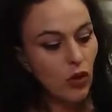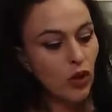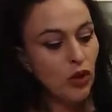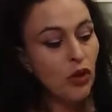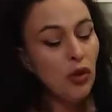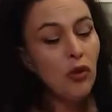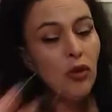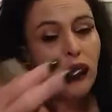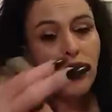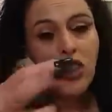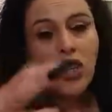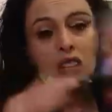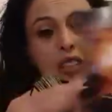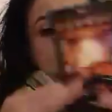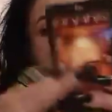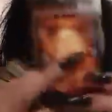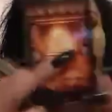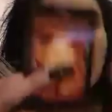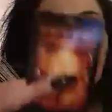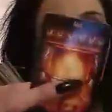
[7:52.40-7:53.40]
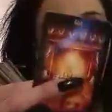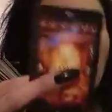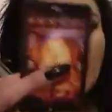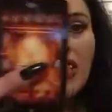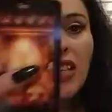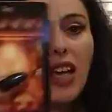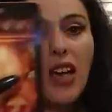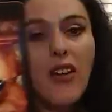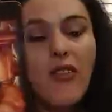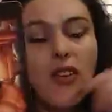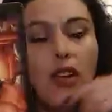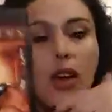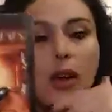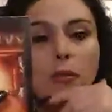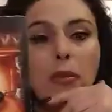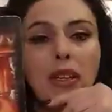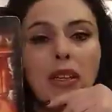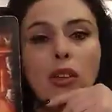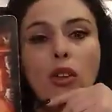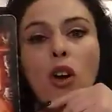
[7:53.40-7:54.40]
Your intentions are to have a
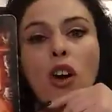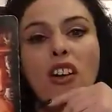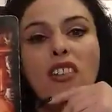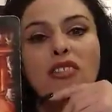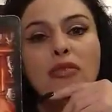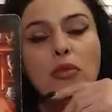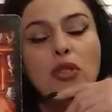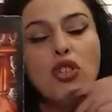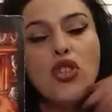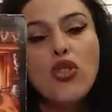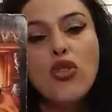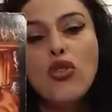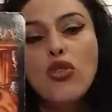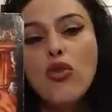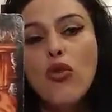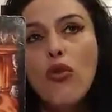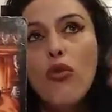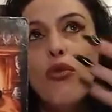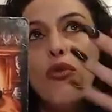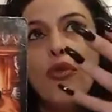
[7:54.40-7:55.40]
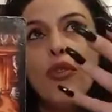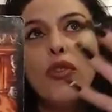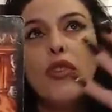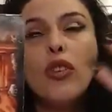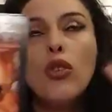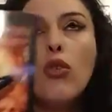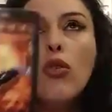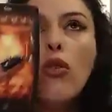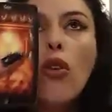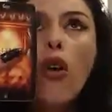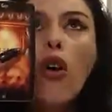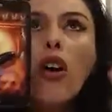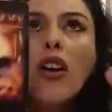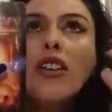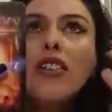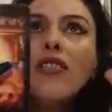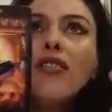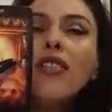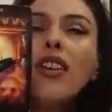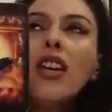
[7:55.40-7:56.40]
happy life, but you're
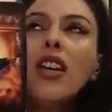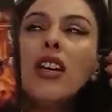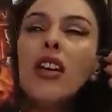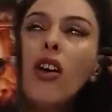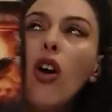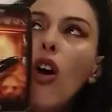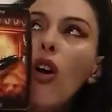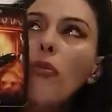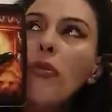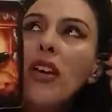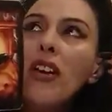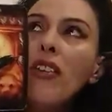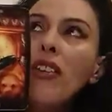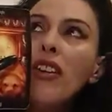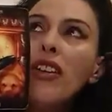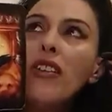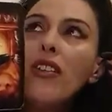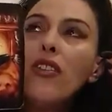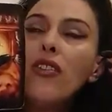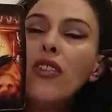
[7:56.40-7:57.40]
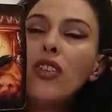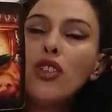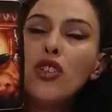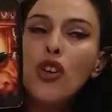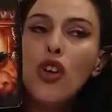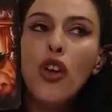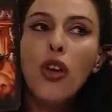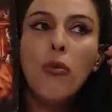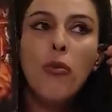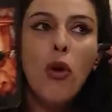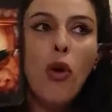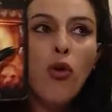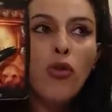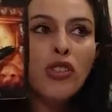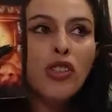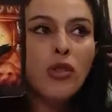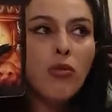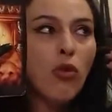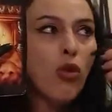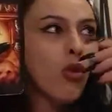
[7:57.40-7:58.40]
kind of, I'm hearing the term
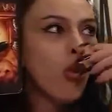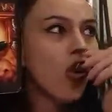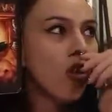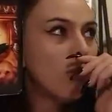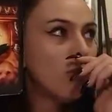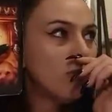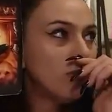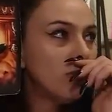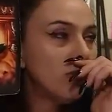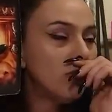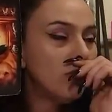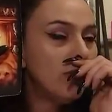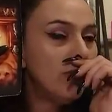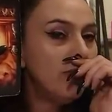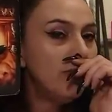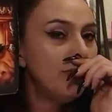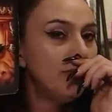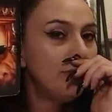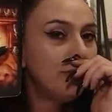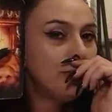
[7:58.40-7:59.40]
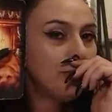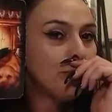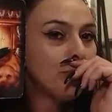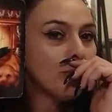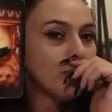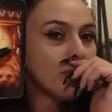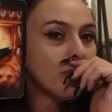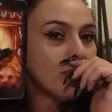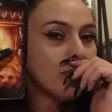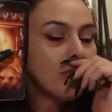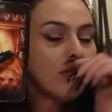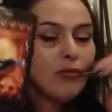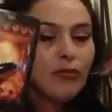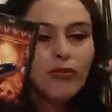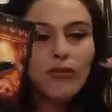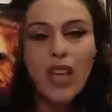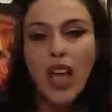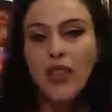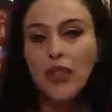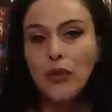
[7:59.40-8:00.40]
oxymoron.
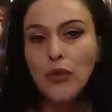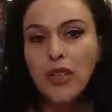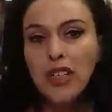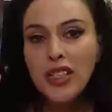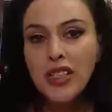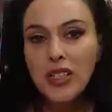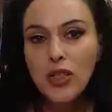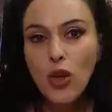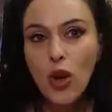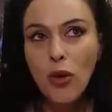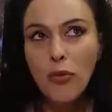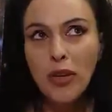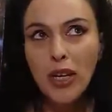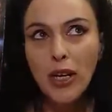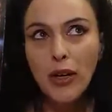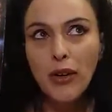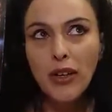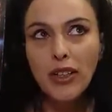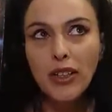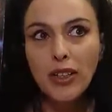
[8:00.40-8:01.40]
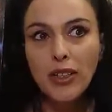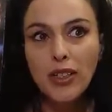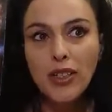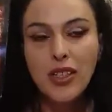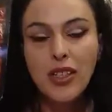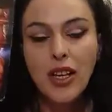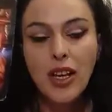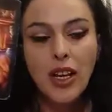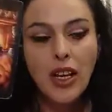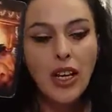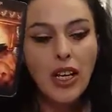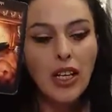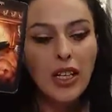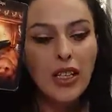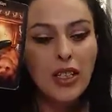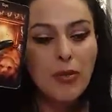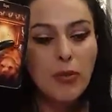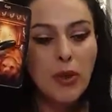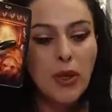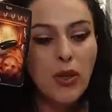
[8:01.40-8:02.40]
And the reason I'm hearing this
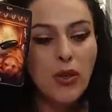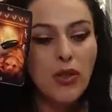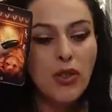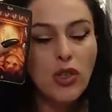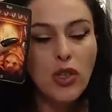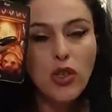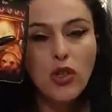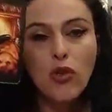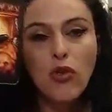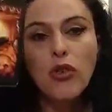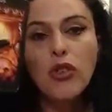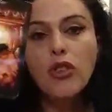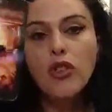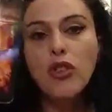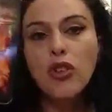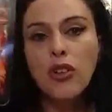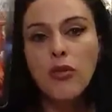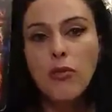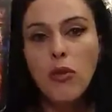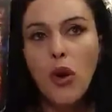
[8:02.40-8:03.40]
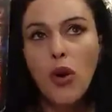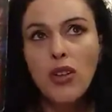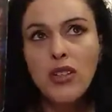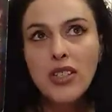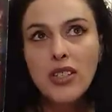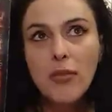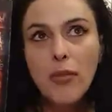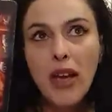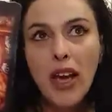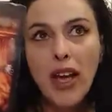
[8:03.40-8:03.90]
is because you're in two minds